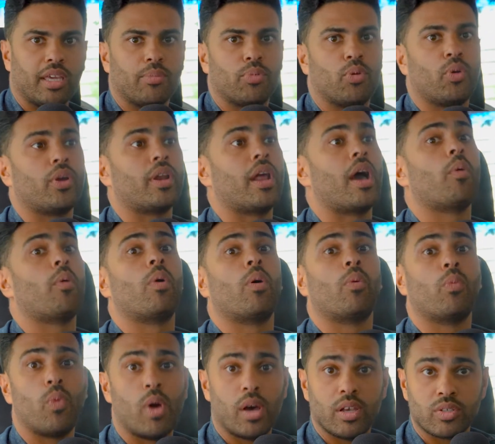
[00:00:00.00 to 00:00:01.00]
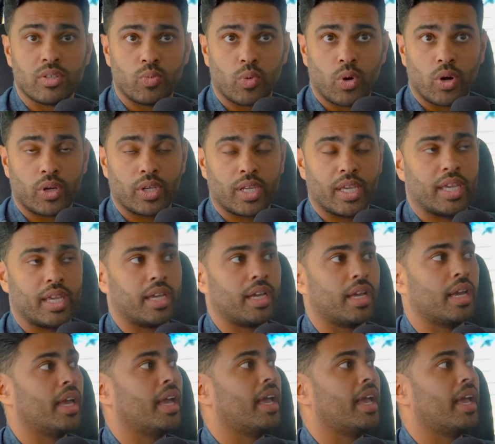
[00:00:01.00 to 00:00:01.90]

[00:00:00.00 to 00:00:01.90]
point out what was working,